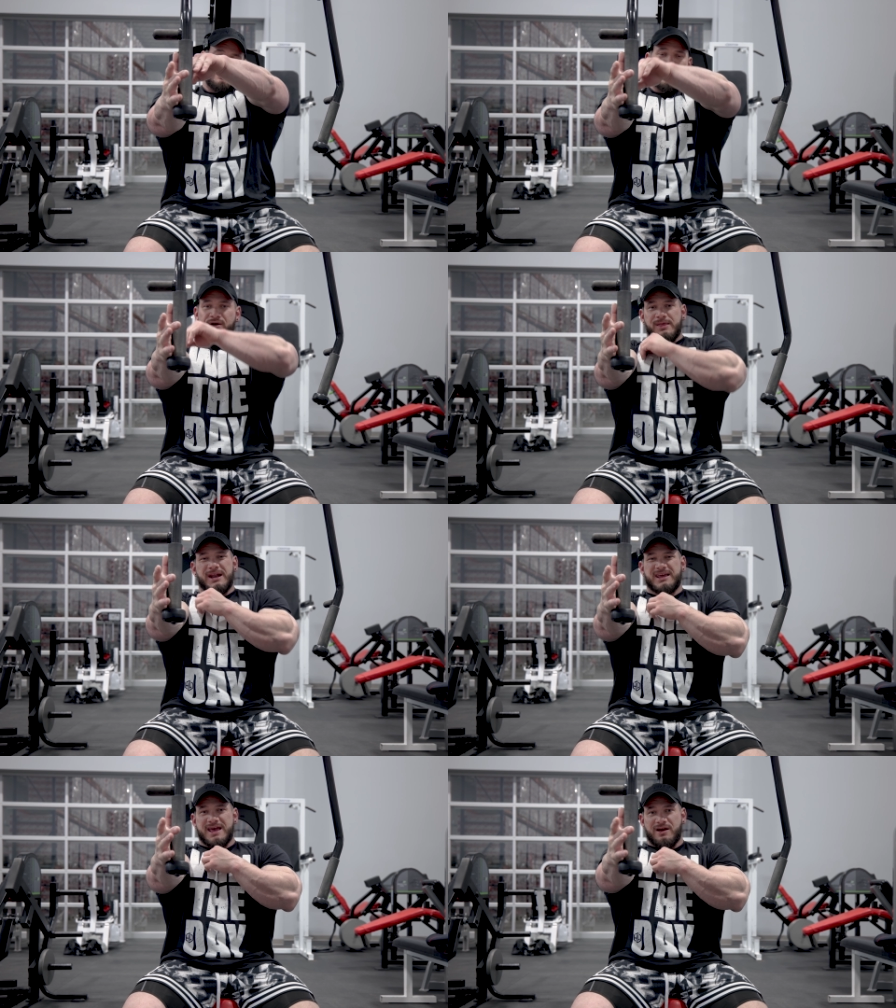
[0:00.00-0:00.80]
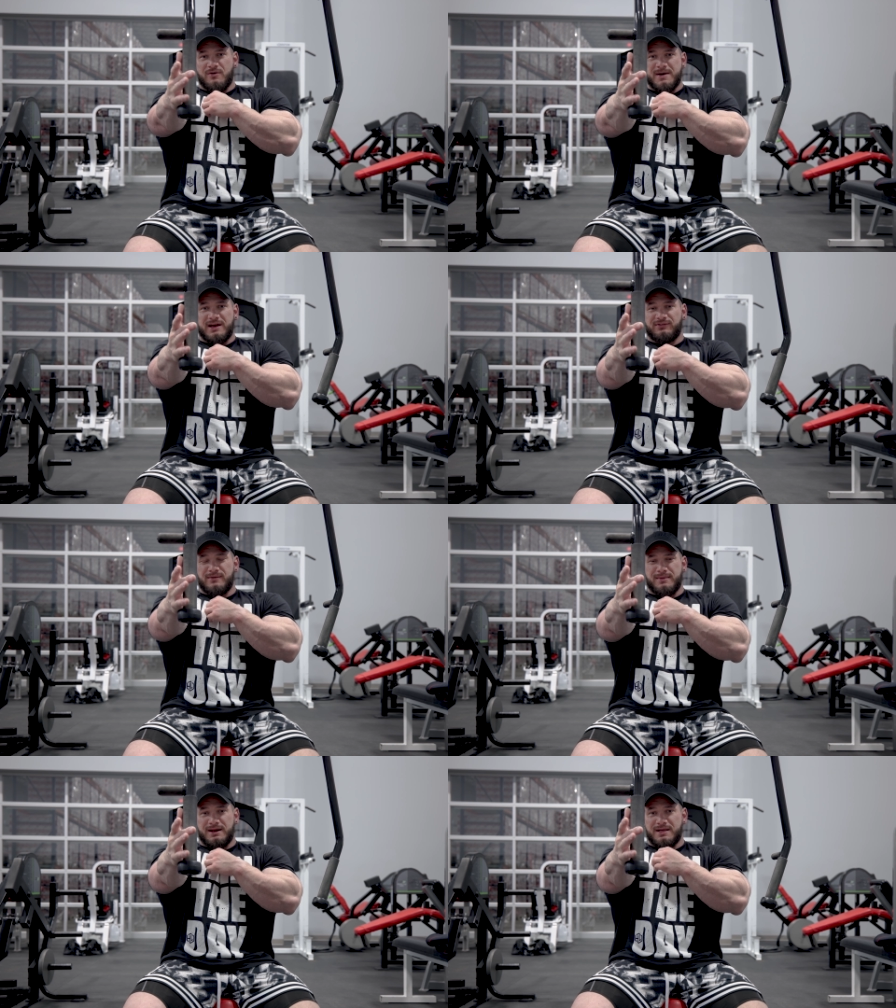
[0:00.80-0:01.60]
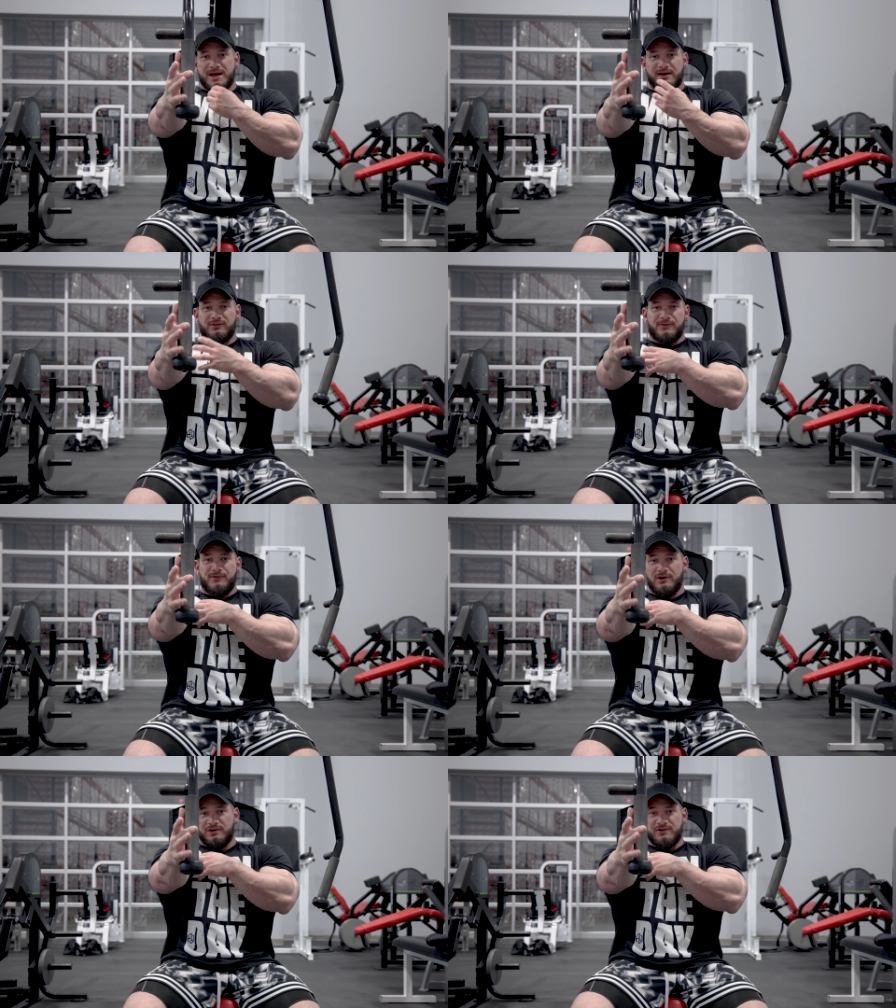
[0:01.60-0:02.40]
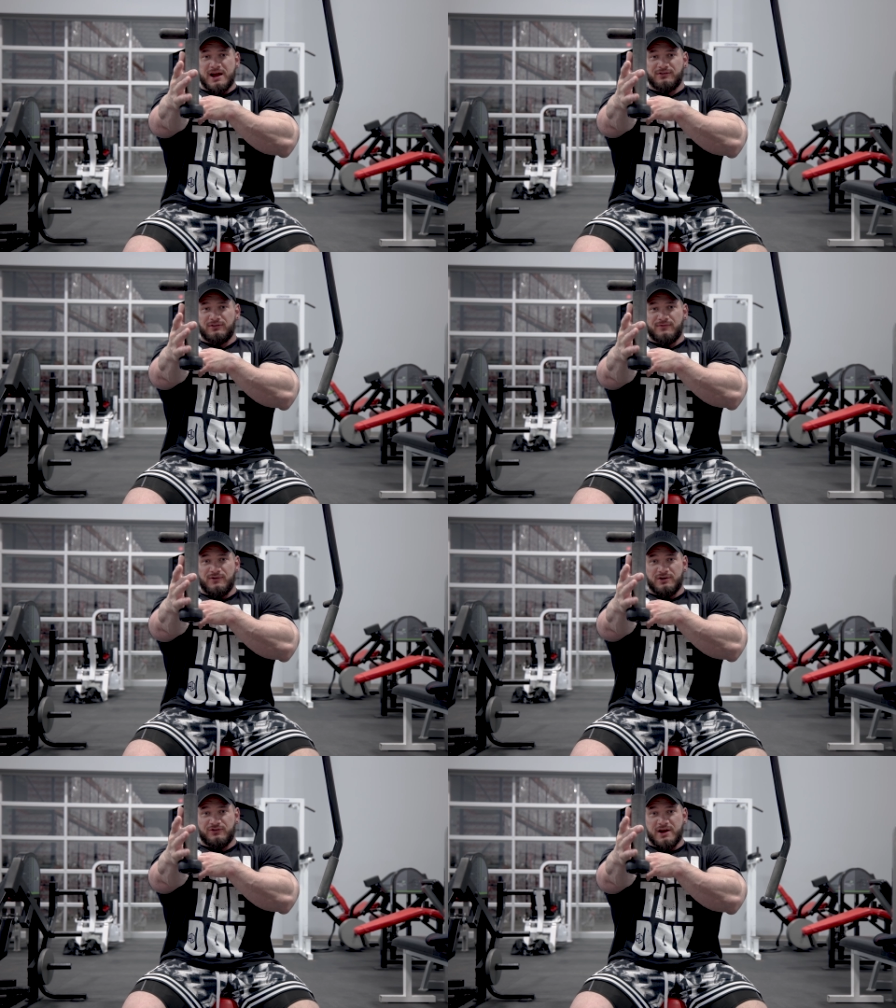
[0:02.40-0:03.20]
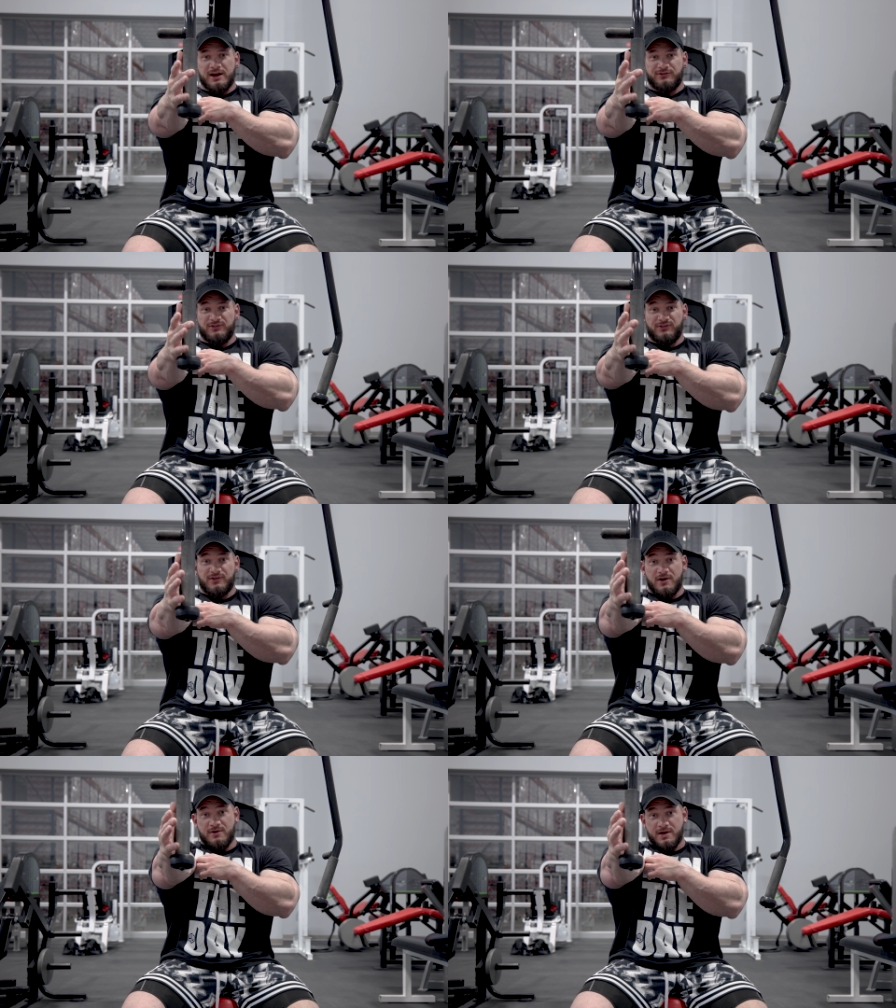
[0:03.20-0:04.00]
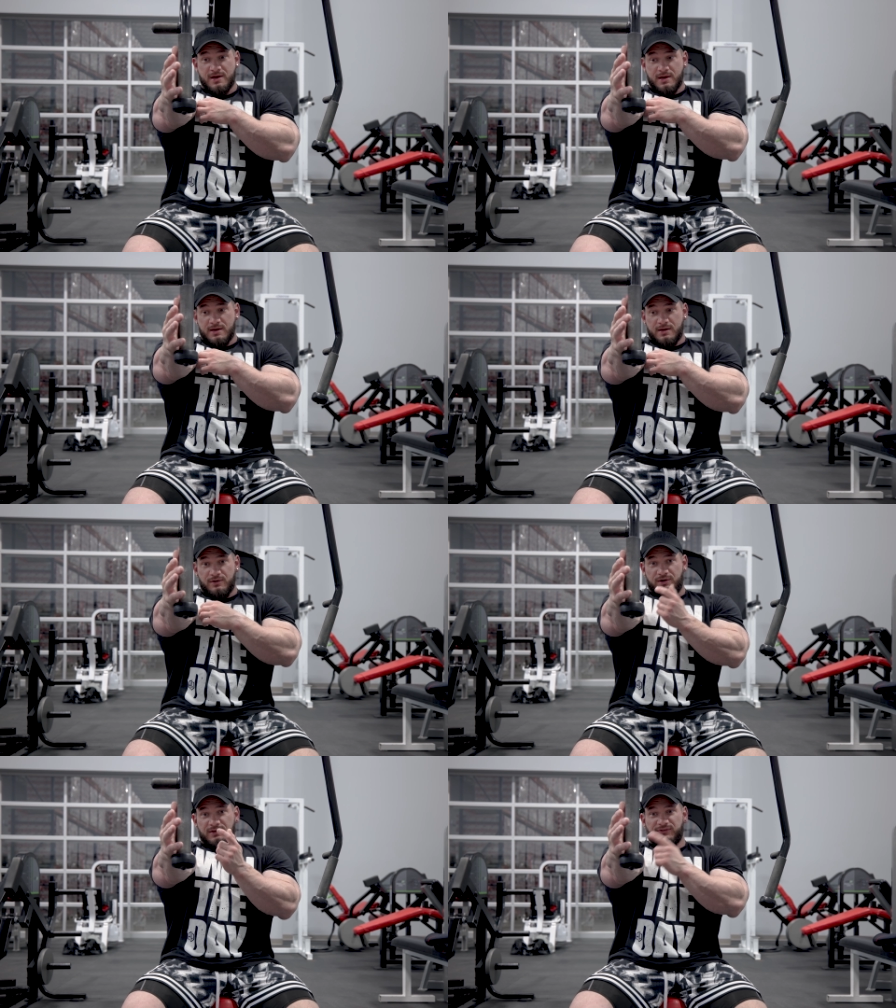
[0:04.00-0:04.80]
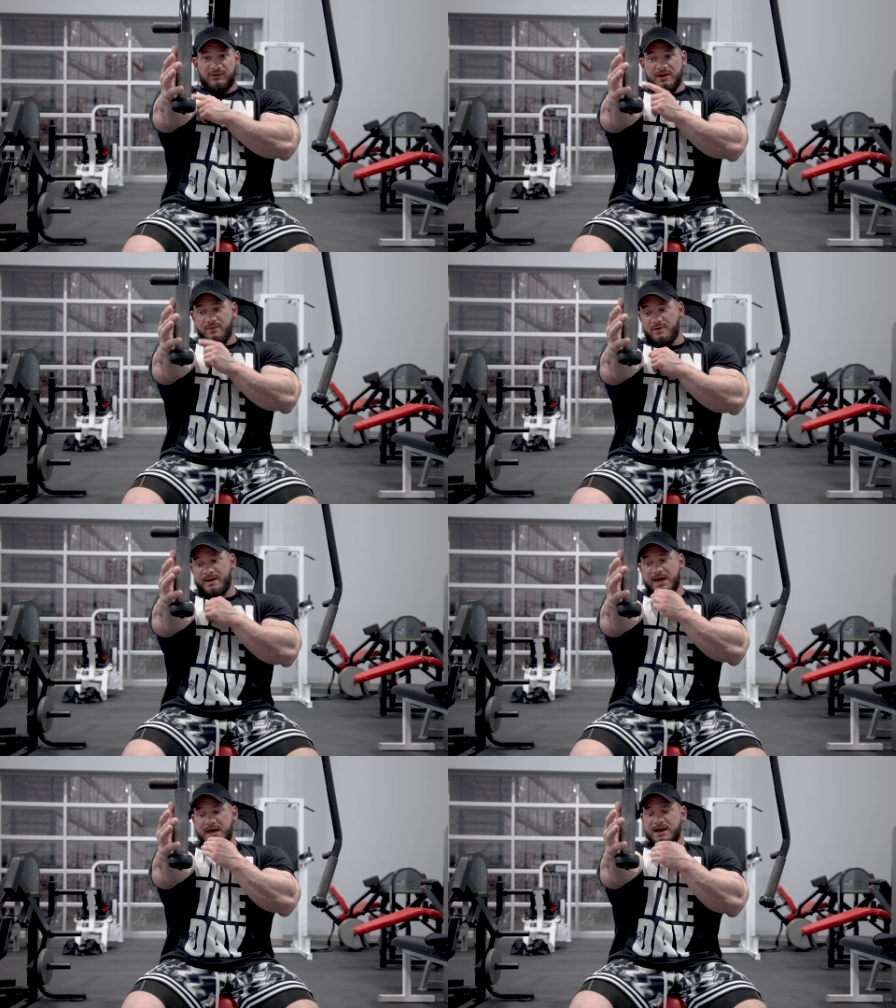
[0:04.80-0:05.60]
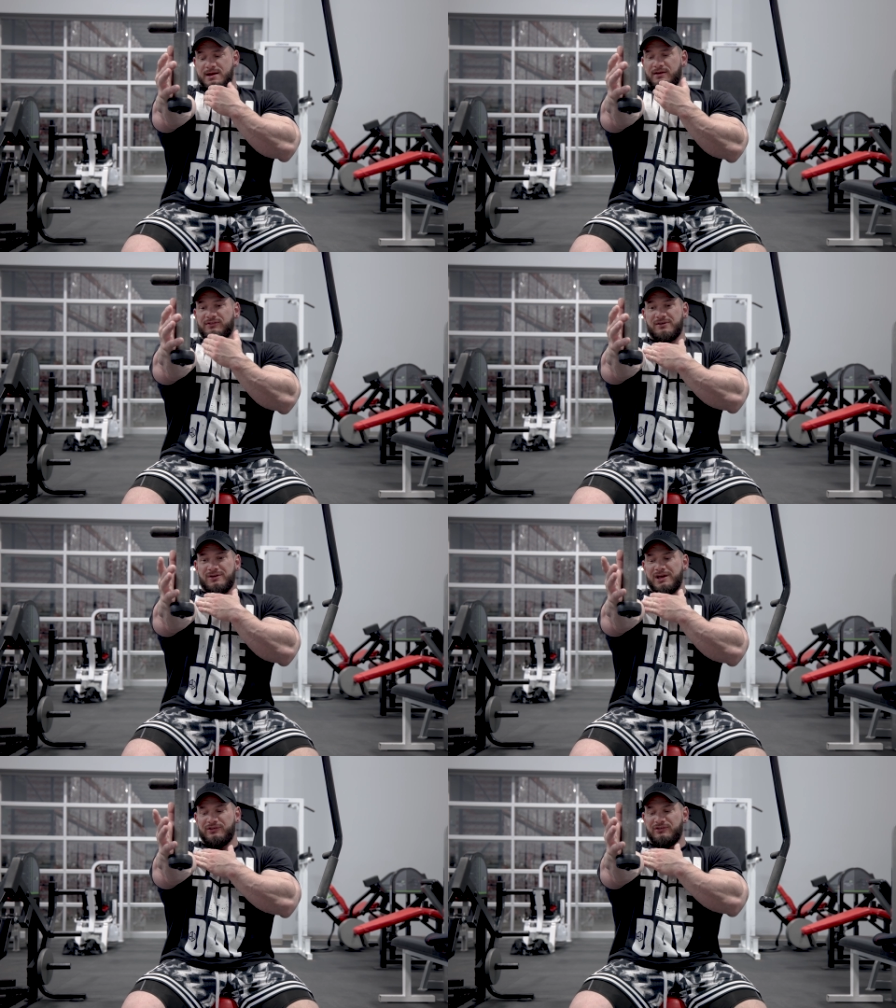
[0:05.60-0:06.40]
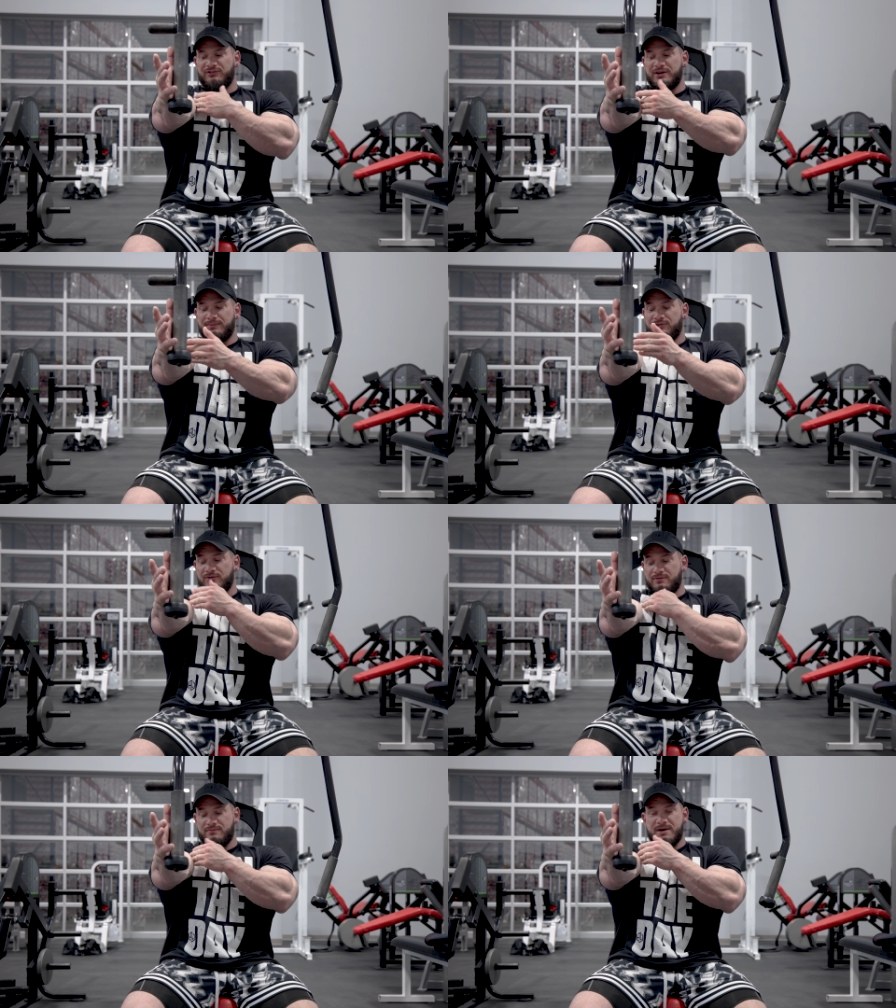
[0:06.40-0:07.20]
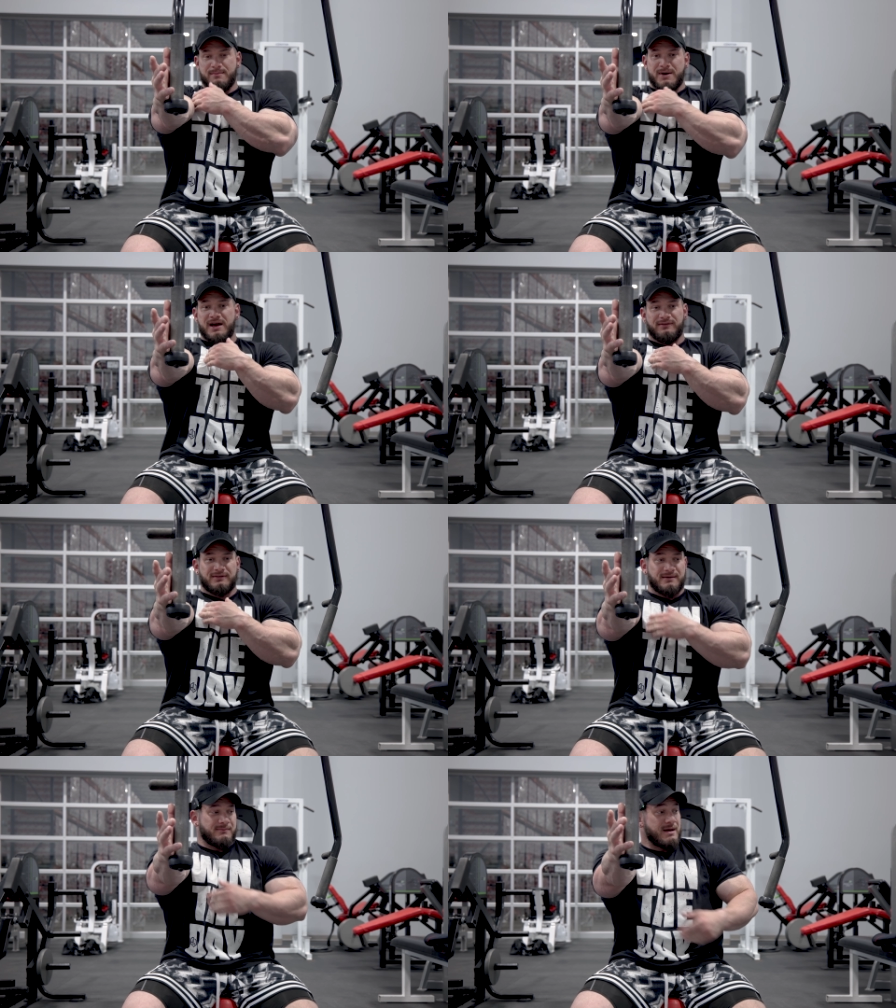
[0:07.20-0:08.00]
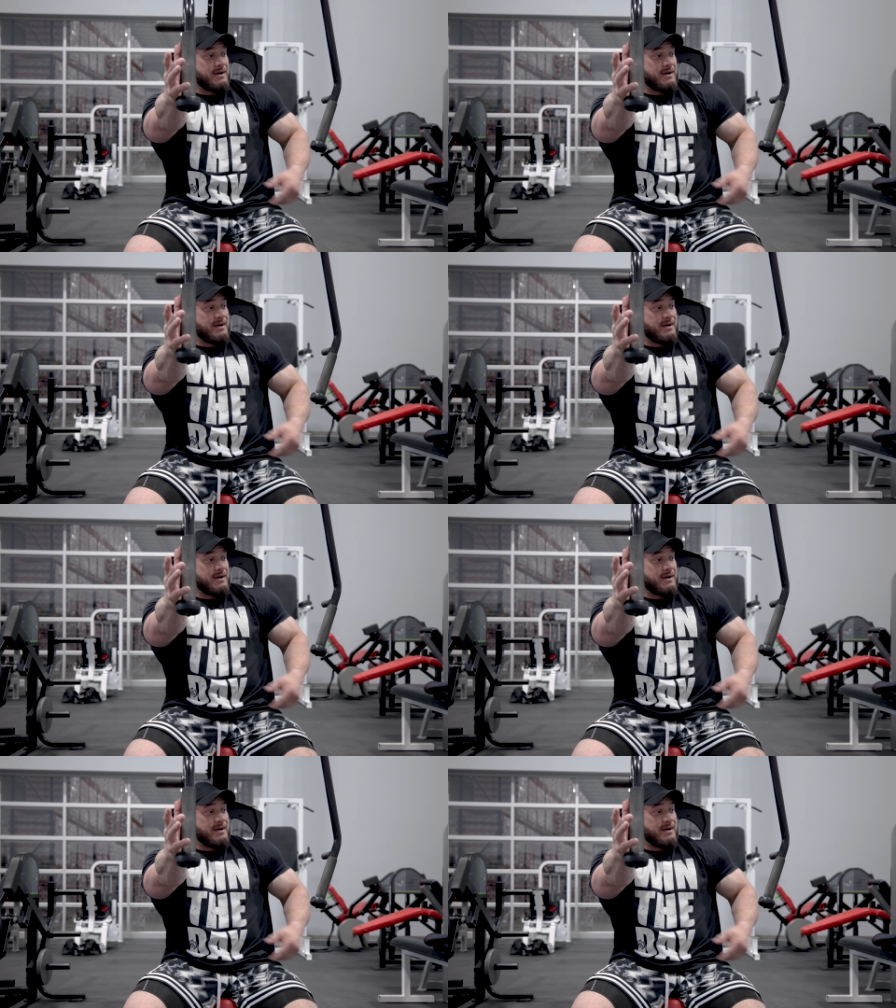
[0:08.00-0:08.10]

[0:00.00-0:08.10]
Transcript: knowing that it can't go past the midline because of full contraction, So you can see where my hand is in relationship to my bicep and my